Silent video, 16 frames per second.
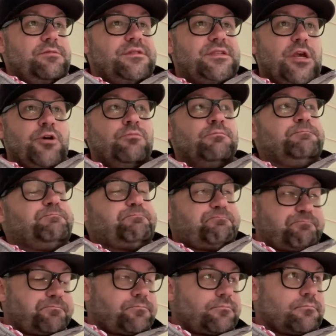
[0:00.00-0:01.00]
So
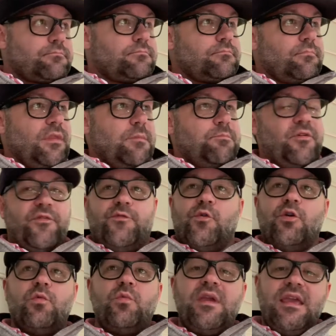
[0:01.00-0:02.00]

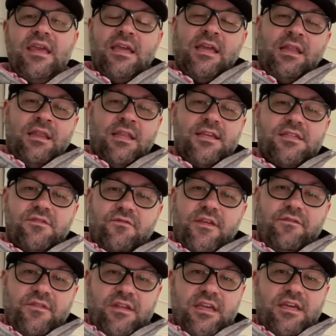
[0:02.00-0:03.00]
before we end this
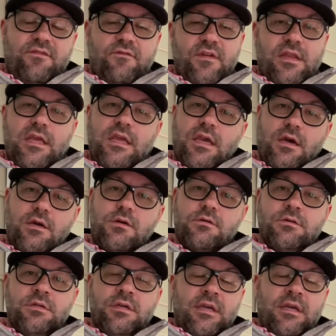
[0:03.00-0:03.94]
50th video,